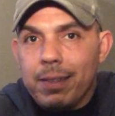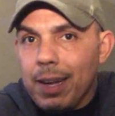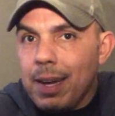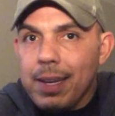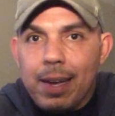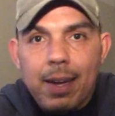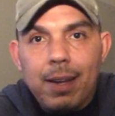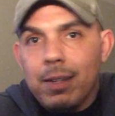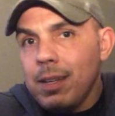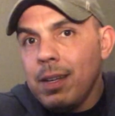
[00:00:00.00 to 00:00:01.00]
I
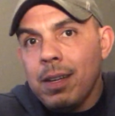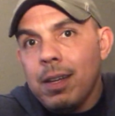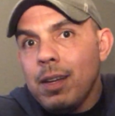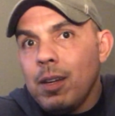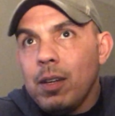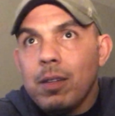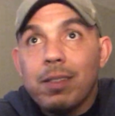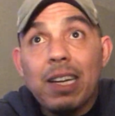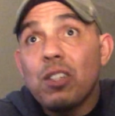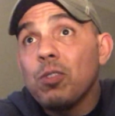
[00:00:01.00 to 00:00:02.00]
had
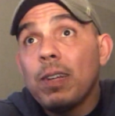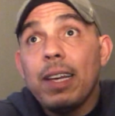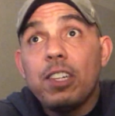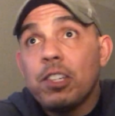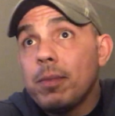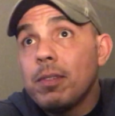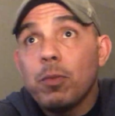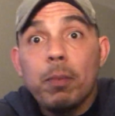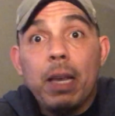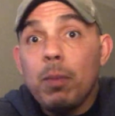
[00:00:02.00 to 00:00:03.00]
sexual relations
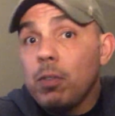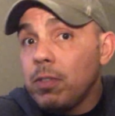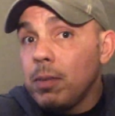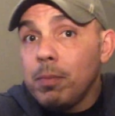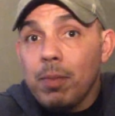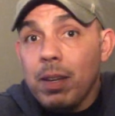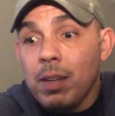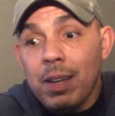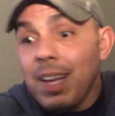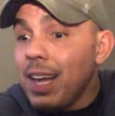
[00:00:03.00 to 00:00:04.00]
with people from
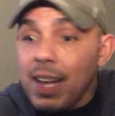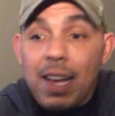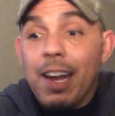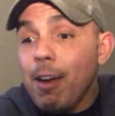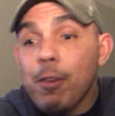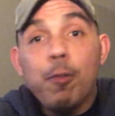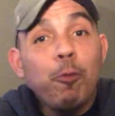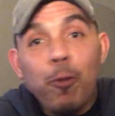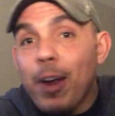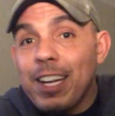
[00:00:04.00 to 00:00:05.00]
every
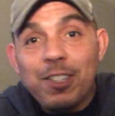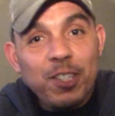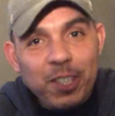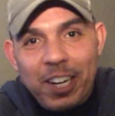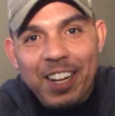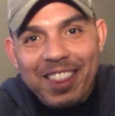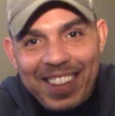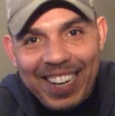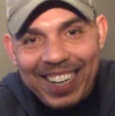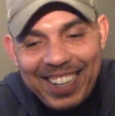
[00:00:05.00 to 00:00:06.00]
race you could
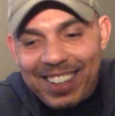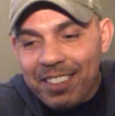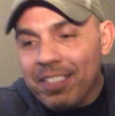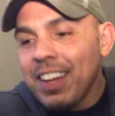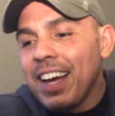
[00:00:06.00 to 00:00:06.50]
think of.